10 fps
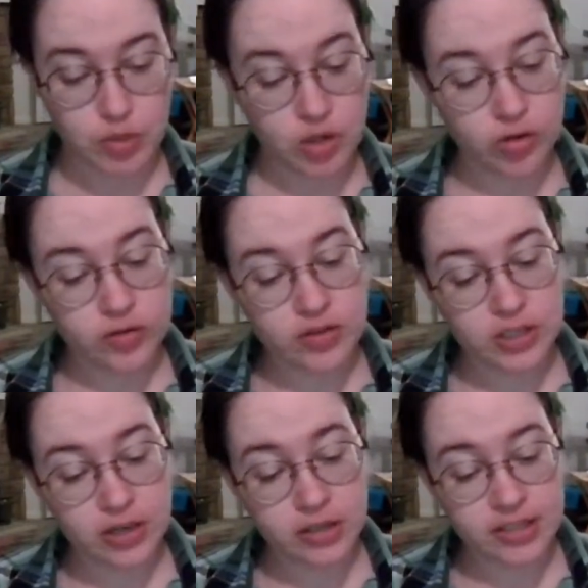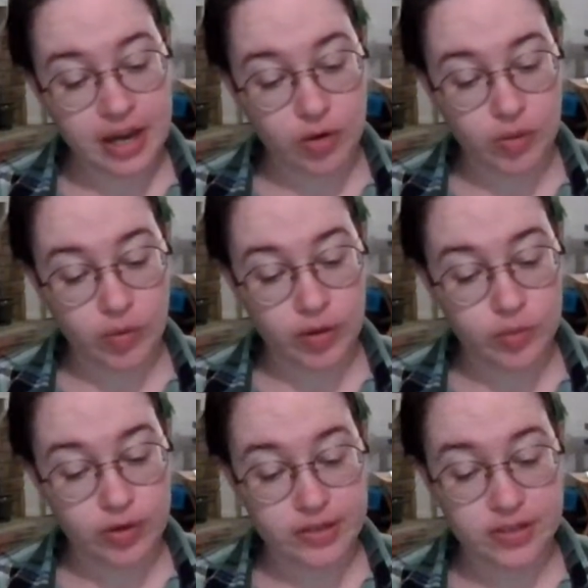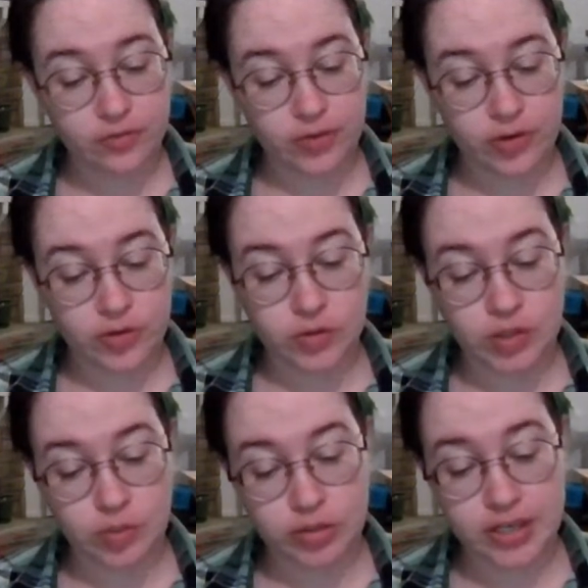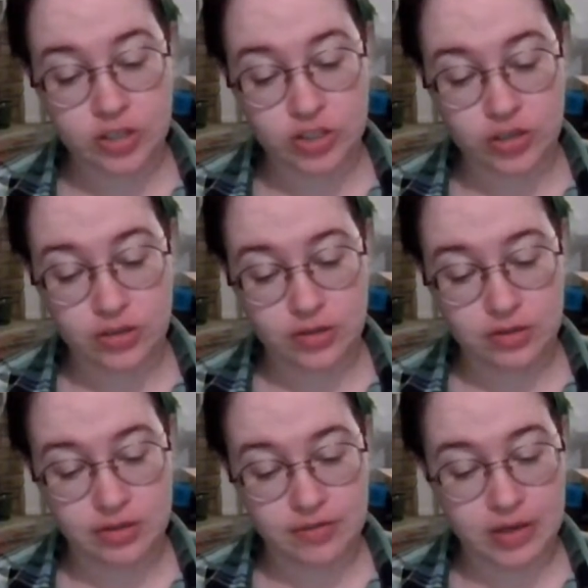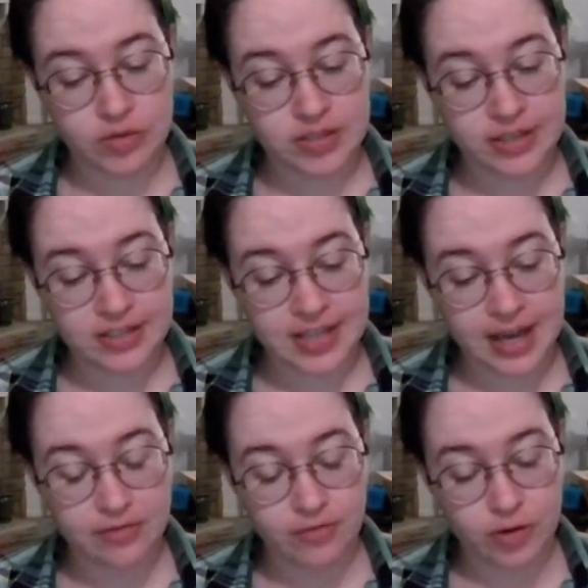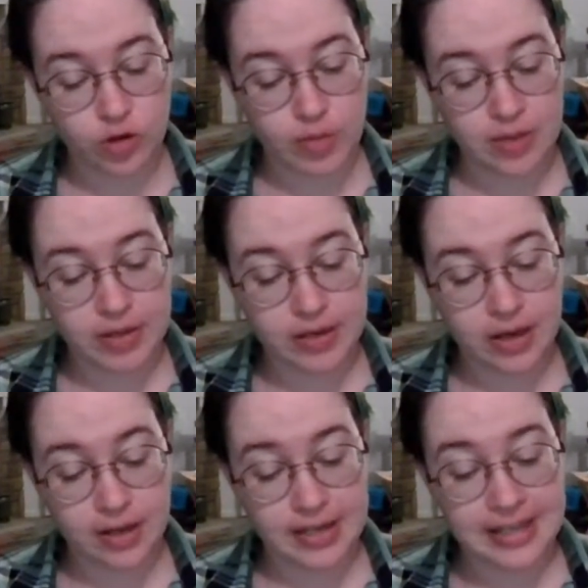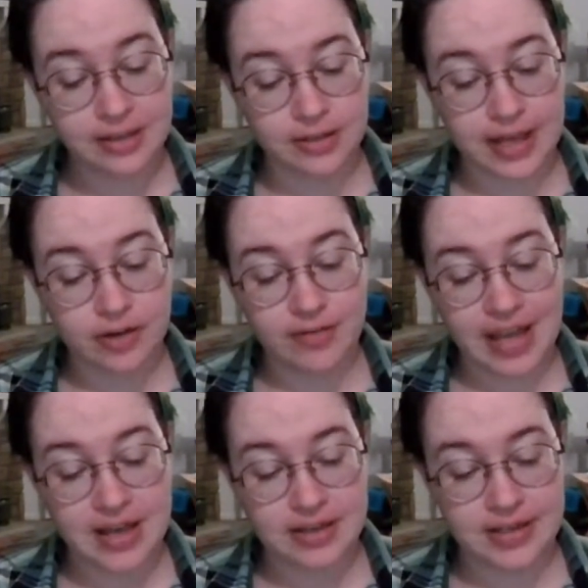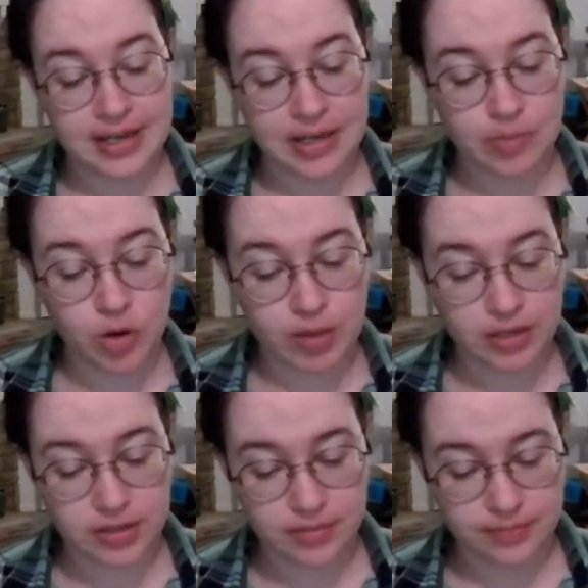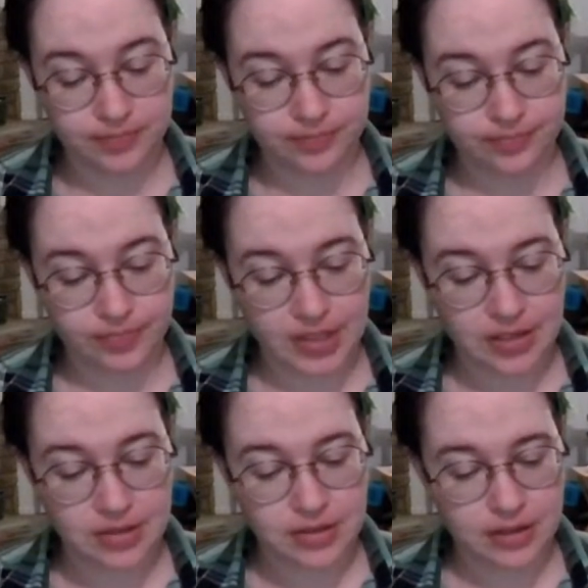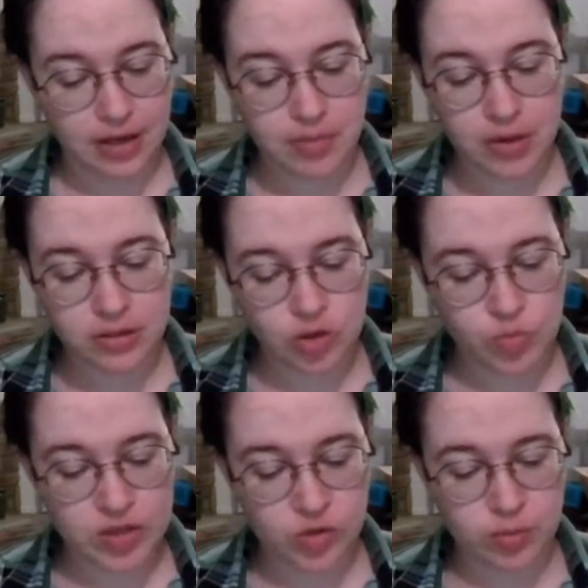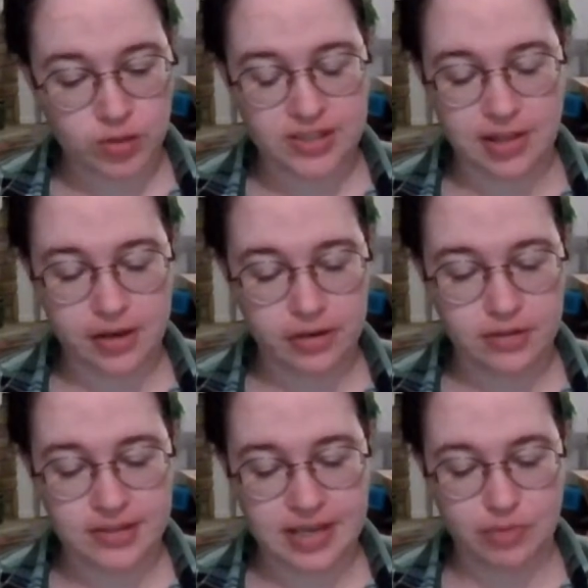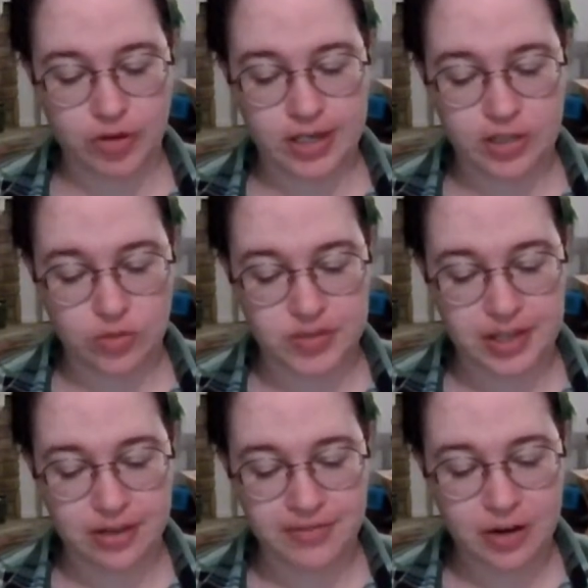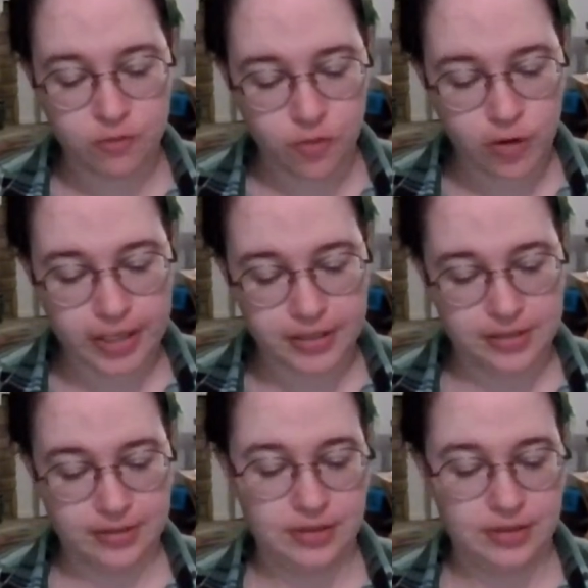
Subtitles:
The Orders of the Dark Tower were at present Frodo's only protection, and if they were set aside, Frodo might be killed out of hand at any moment. "Come on, you miserable sluggard," Sam cried to himself. "Now for it!"